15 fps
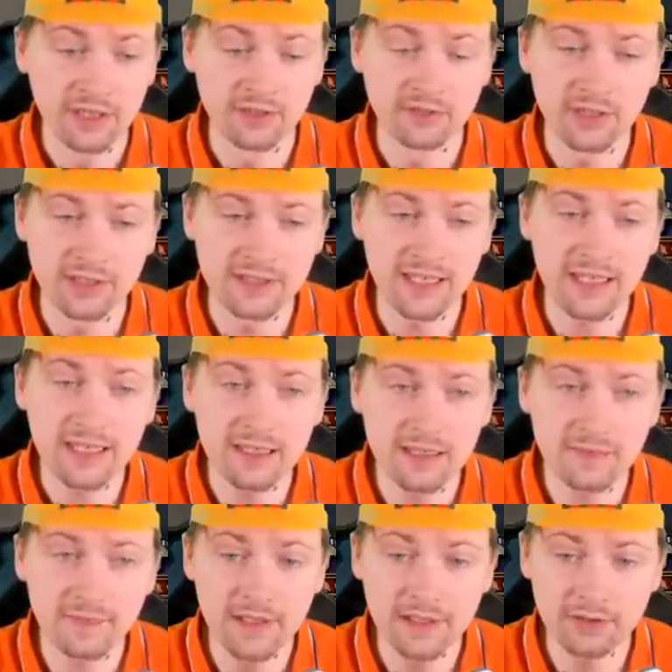So just taking
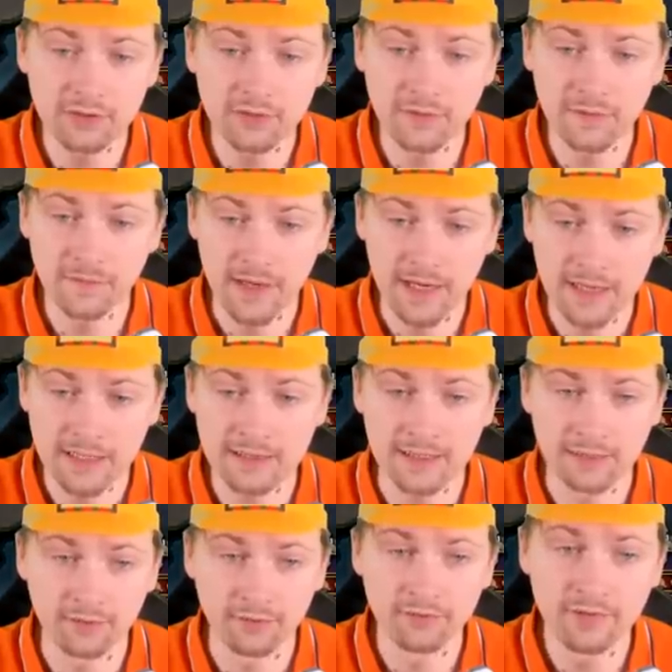advantage of the fact
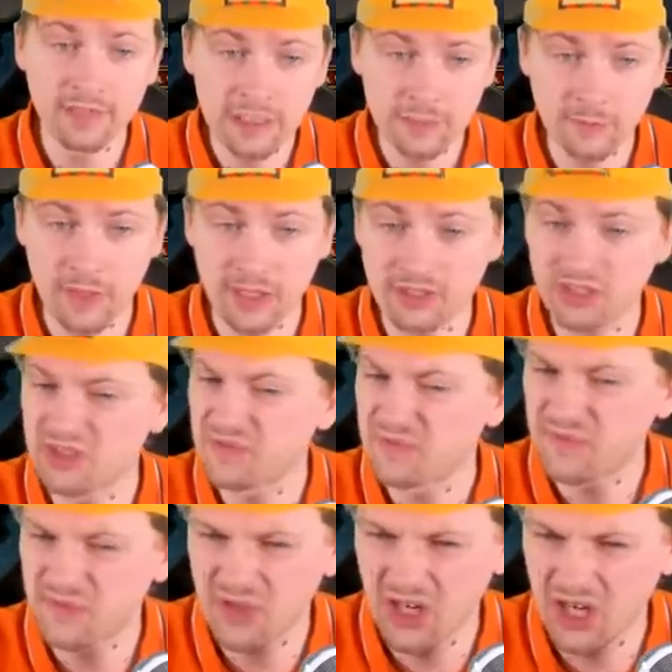that on this patch it's
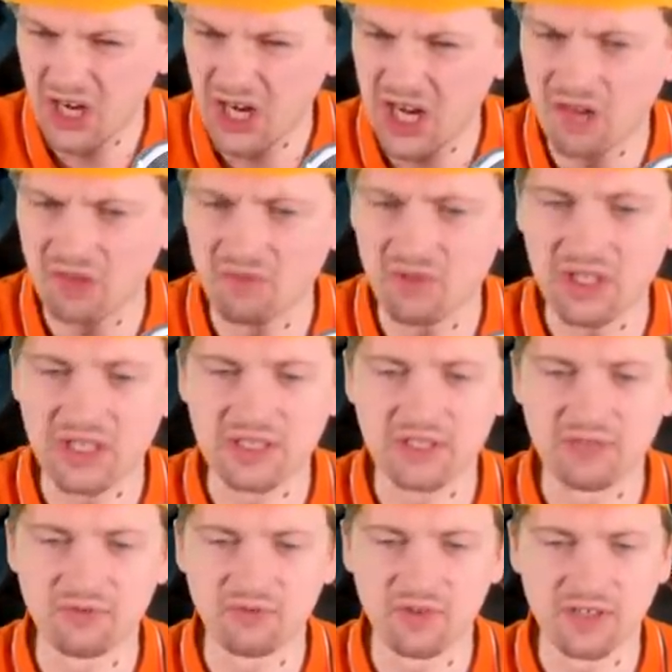very
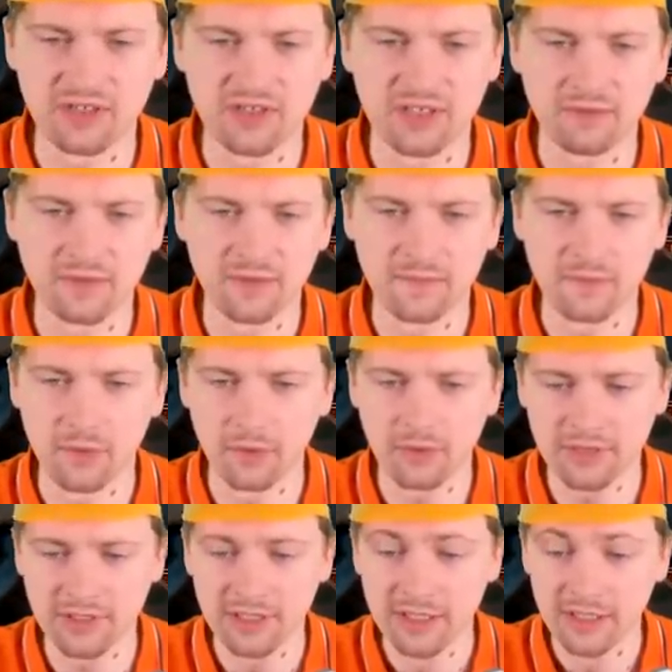easy to rush down the
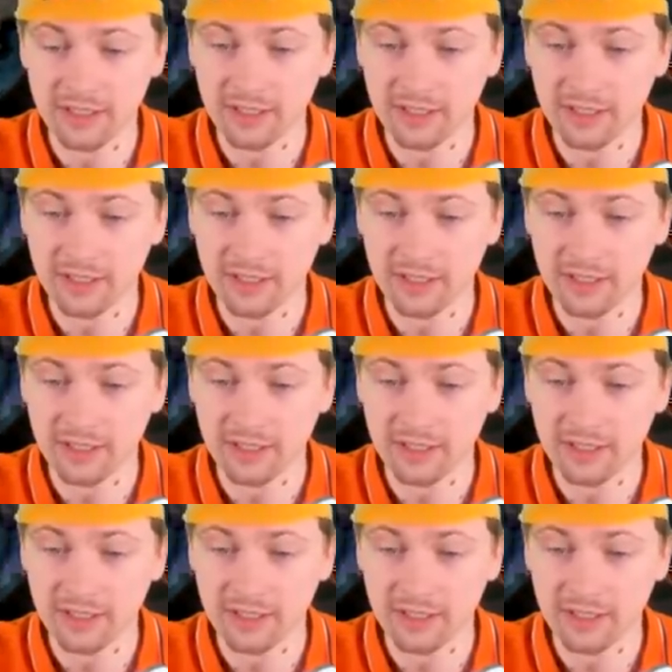forts.